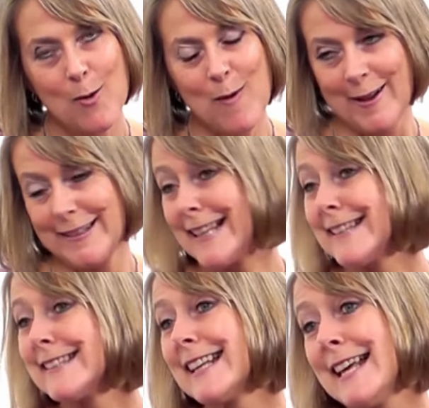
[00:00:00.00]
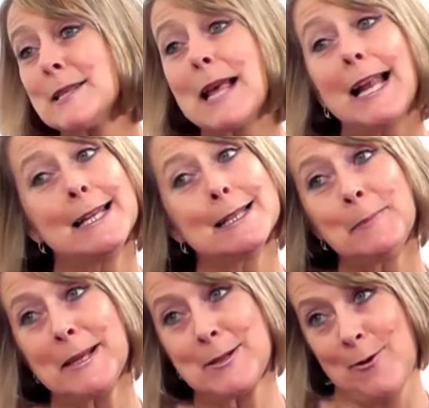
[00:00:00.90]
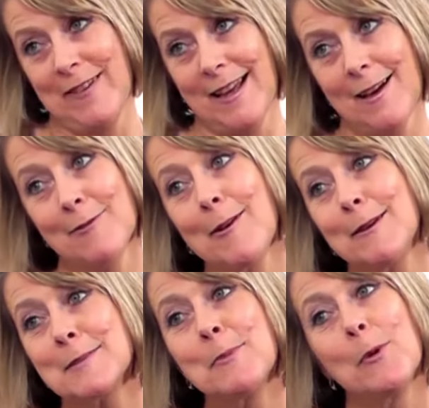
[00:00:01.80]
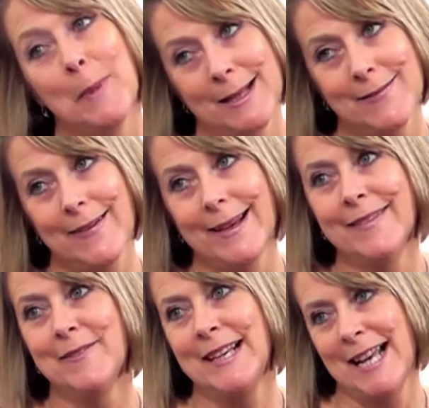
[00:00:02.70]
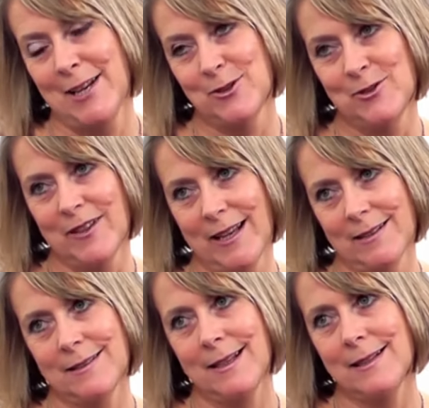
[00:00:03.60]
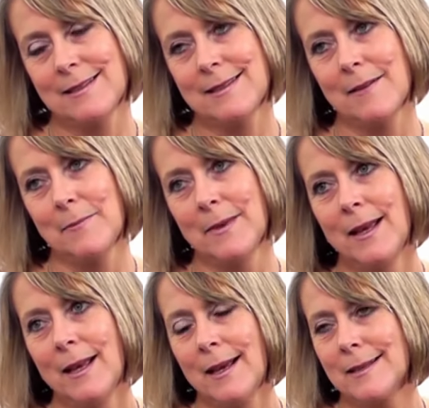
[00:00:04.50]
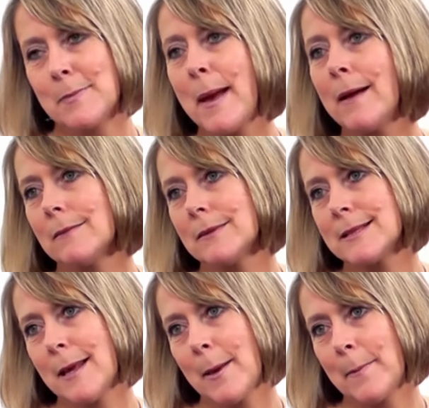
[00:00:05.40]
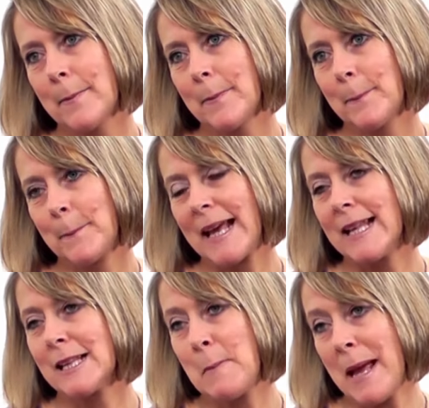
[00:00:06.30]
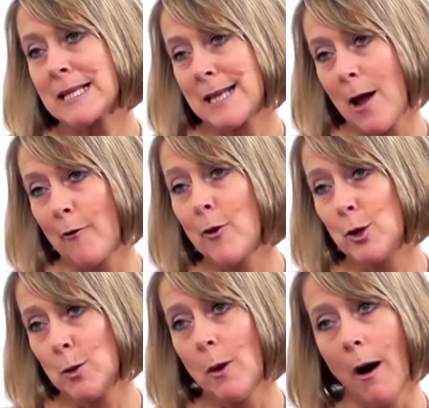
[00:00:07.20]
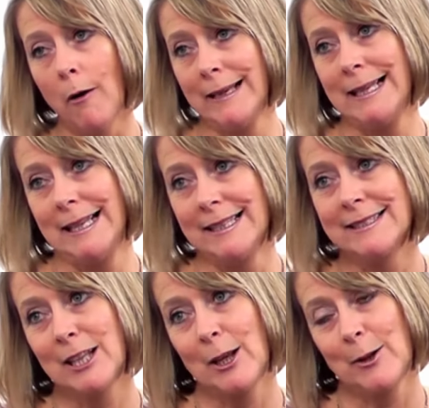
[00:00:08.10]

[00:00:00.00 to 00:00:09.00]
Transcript: Well, it's a little bit of it, a very yeah. small bit of it, in, in actual fact. It's, um, it's about um, getting the best out of who you are, really. Uh -huh.